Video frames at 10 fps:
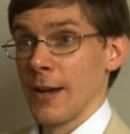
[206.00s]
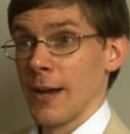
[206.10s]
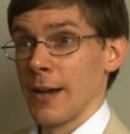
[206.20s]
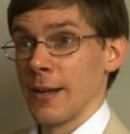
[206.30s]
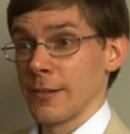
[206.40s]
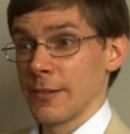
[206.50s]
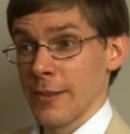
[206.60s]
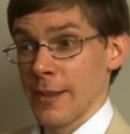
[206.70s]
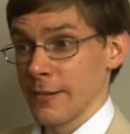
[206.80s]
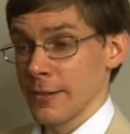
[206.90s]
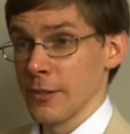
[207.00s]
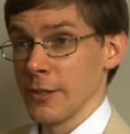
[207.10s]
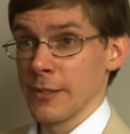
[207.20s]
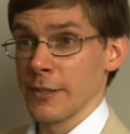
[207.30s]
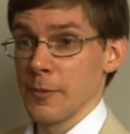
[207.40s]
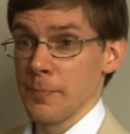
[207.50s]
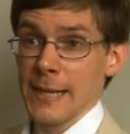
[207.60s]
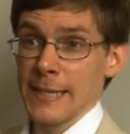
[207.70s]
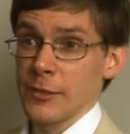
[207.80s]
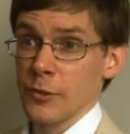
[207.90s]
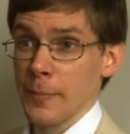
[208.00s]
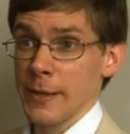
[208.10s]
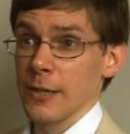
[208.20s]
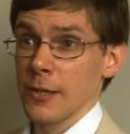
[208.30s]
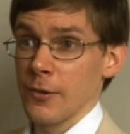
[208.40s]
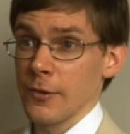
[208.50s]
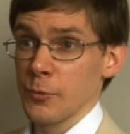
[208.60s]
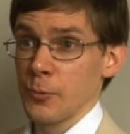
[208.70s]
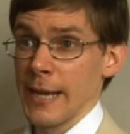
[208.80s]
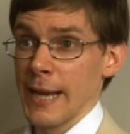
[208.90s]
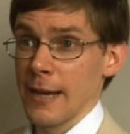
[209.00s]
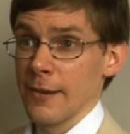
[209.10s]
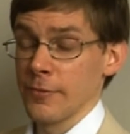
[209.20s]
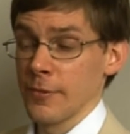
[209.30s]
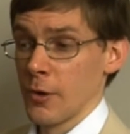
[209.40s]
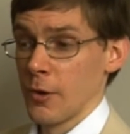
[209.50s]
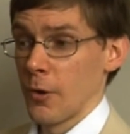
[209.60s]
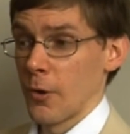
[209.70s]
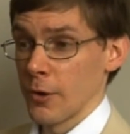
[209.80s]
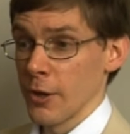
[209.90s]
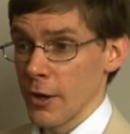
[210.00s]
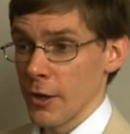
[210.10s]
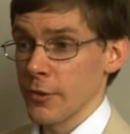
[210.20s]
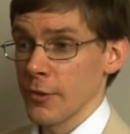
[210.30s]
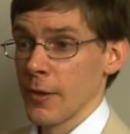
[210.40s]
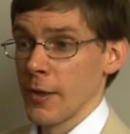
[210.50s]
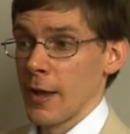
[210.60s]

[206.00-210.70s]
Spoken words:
And so they're as good as the best atomic clocks we have on Earth.